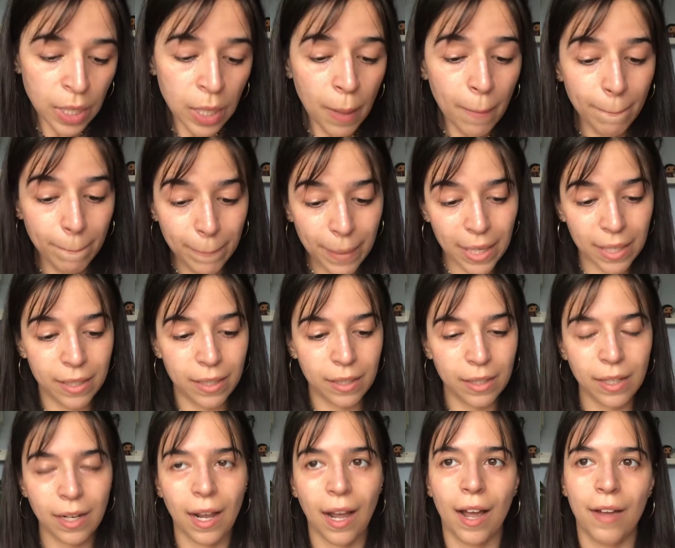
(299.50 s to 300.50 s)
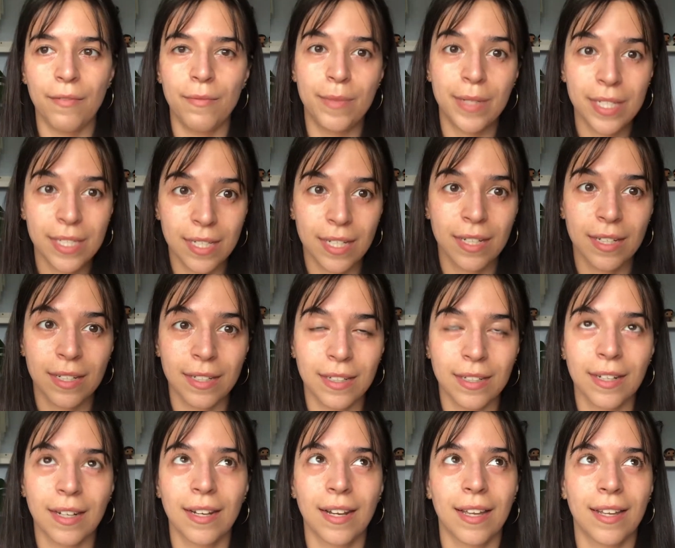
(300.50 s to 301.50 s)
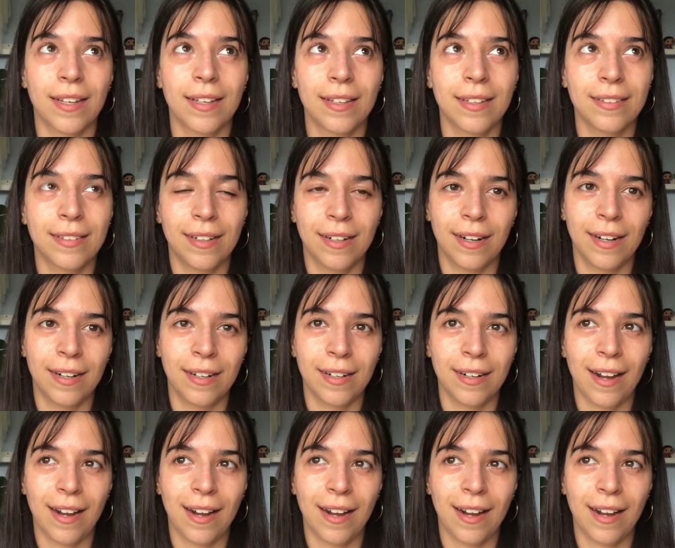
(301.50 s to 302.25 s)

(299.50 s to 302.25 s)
But I've been seeing like their